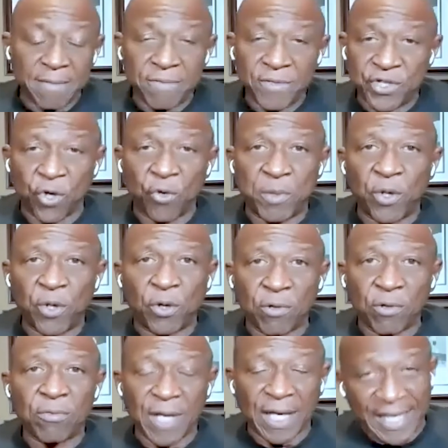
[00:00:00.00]
Joe
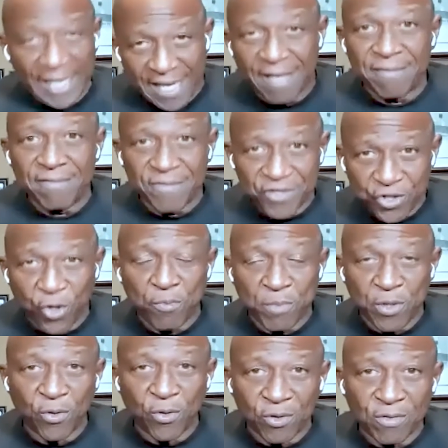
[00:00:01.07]
Bugle.
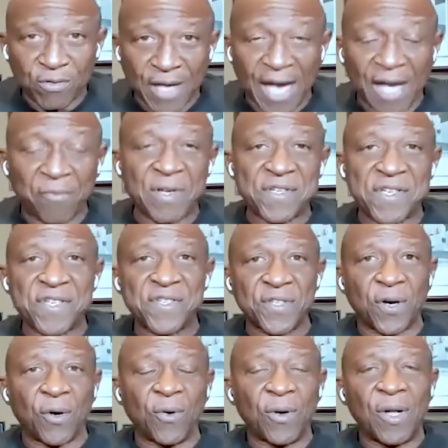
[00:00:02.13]
God rest his
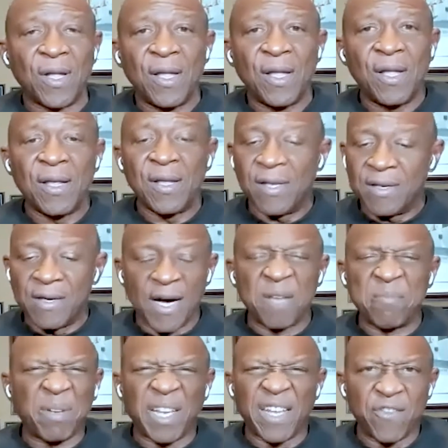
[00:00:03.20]
soul. Right.
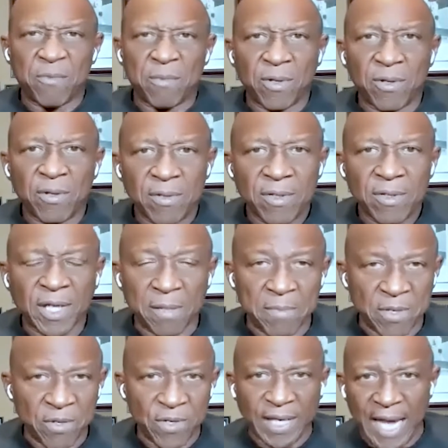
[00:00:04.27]
Unbelievable
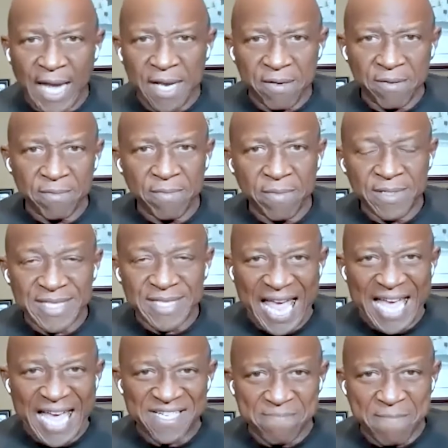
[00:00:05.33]
communicator,
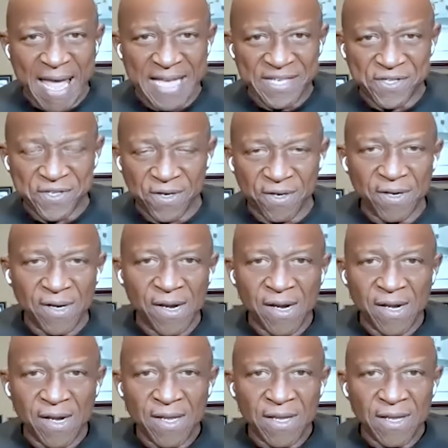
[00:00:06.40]
taskmaster.
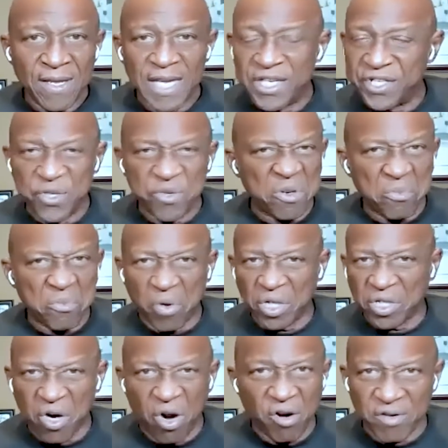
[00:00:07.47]
His unit worked
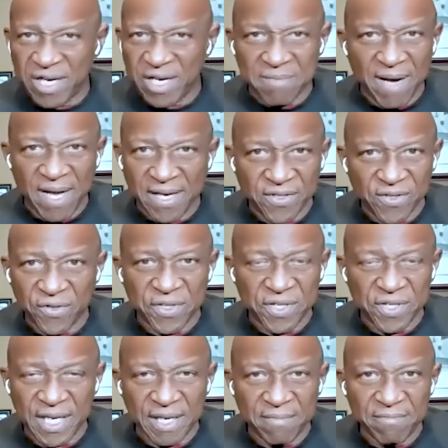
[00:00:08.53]
hard than anybody's on
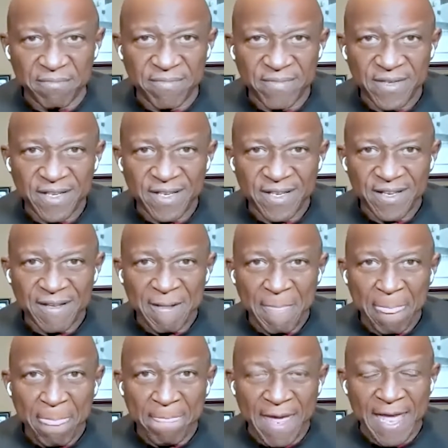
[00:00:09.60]
the team. Right.
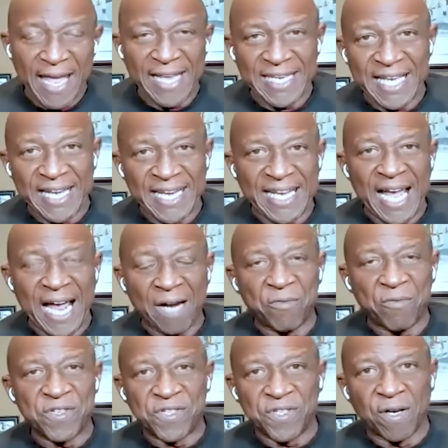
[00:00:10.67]
And yet he got
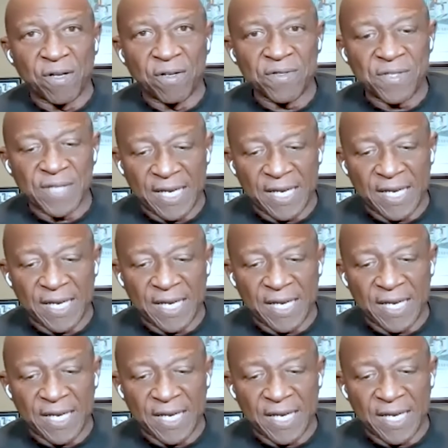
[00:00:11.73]
results.